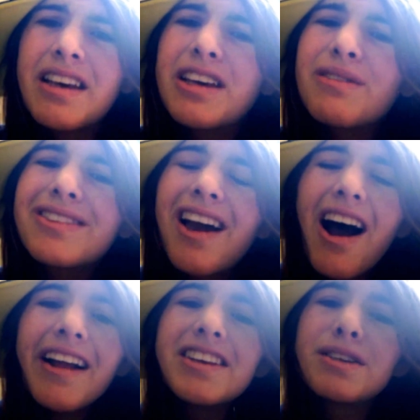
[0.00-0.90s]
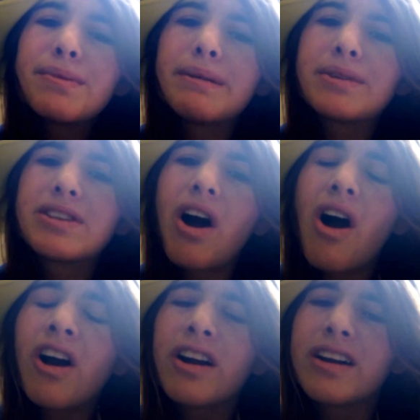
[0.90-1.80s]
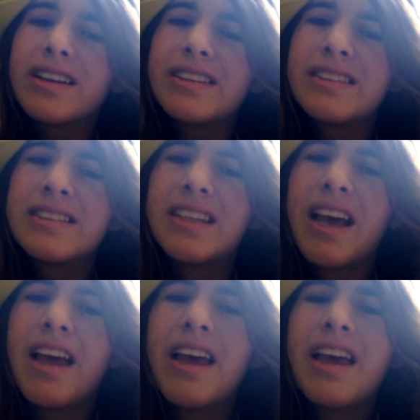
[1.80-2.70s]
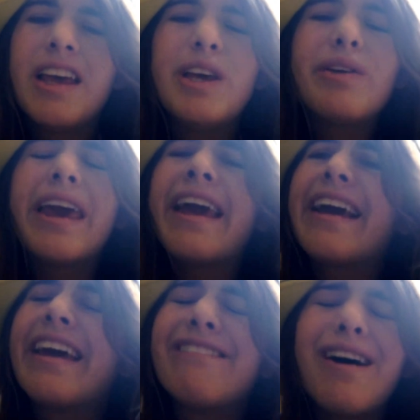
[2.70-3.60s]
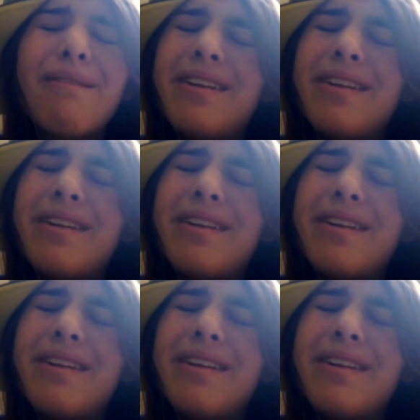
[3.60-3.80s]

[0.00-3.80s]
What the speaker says: You touched people's hearts. You can't give up